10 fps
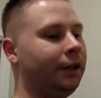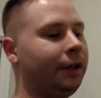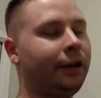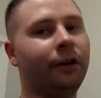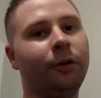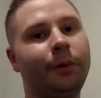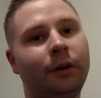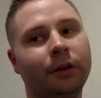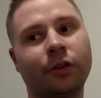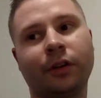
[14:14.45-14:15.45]
get it all
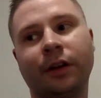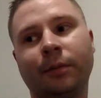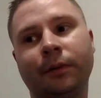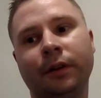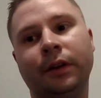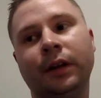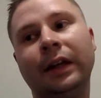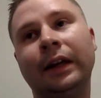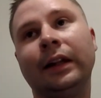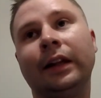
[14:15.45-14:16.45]
polished up,
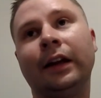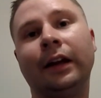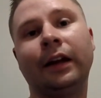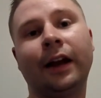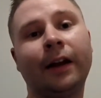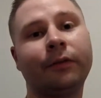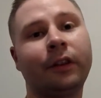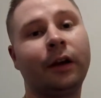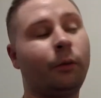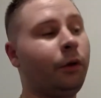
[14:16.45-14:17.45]
and then after
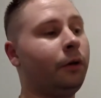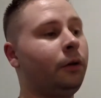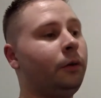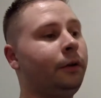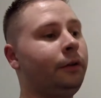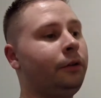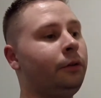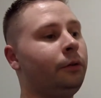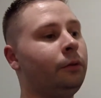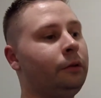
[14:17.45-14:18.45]
that we are going to
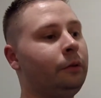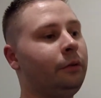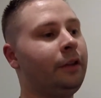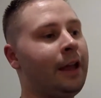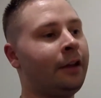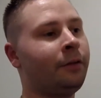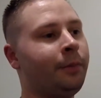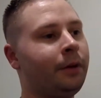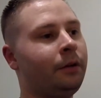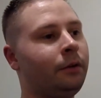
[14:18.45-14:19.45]
use the
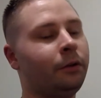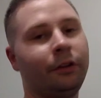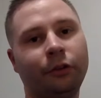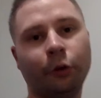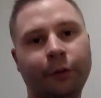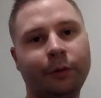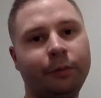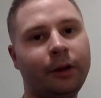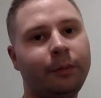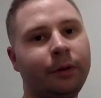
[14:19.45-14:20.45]
Expel or the surface
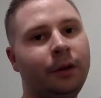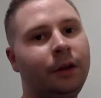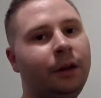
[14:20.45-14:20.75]
prep